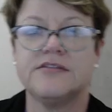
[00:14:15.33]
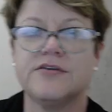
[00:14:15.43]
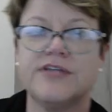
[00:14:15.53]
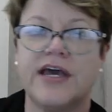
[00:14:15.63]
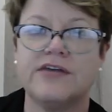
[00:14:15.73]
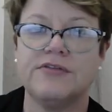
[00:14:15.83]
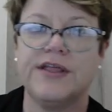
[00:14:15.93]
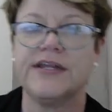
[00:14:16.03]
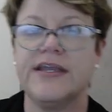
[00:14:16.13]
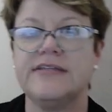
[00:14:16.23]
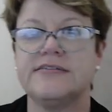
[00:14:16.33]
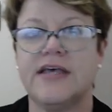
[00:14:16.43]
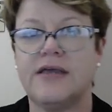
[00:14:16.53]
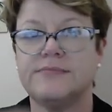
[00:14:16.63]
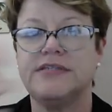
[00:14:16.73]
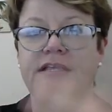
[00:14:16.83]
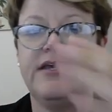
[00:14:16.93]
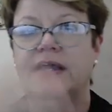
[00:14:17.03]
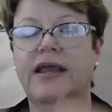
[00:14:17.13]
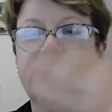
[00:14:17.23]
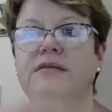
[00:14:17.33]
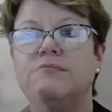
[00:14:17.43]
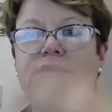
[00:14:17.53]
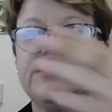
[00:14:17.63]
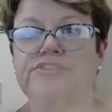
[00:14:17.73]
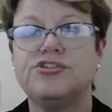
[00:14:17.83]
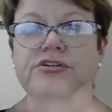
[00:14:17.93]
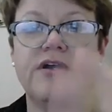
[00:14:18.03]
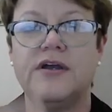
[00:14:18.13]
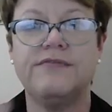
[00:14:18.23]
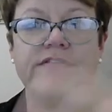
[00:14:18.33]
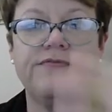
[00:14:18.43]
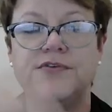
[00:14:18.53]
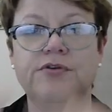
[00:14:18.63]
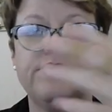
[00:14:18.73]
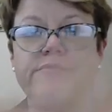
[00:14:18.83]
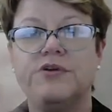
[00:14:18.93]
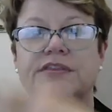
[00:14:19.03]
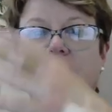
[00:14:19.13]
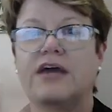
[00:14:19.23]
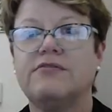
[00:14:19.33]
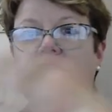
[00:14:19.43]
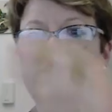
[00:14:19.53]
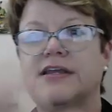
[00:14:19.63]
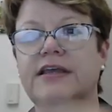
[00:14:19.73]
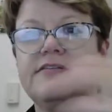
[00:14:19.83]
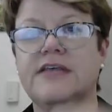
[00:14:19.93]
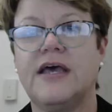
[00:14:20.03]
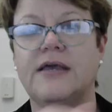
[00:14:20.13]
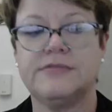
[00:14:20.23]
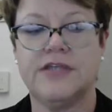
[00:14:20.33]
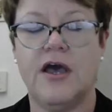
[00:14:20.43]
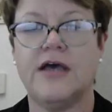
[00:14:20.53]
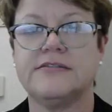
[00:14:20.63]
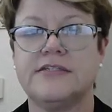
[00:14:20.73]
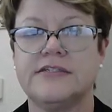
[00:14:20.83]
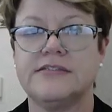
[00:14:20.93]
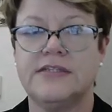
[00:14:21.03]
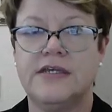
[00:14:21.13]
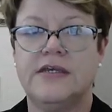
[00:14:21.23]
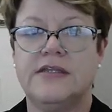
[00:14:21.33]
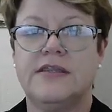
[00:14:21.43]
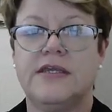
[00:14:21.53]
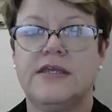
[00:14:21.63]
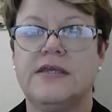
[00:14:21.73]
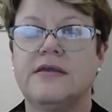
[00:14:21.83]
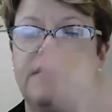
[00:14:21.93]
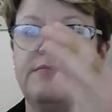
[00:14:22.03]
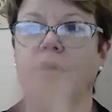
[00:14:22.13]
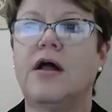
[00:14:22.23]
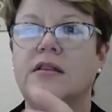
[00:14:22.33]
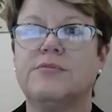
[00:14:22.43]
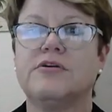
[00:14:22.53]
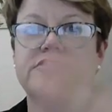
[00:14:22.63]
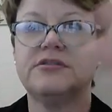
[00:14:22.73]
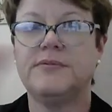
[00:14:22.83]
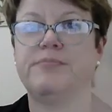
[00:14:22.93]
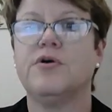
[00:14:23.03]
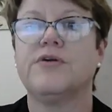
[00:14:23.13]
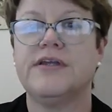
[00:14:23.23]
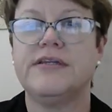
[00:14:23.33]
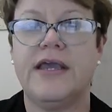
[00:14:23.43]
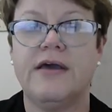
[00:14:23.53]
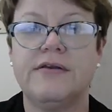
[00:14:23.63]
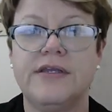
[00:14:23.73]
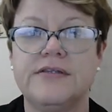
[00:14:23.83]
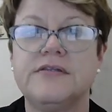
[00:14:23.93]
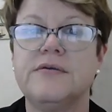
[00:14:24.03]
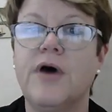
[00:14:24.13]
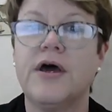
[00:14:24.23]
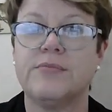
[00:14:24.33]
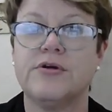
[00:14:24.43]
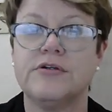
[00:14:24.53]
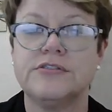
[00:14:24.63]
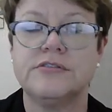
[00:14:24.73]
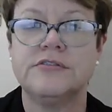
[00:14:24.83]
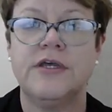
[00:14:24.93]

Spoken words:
those hydrolytic enzymes. And the mixture of the food with the hydrolytic enzymes causes the polymers to be broken down into monomers.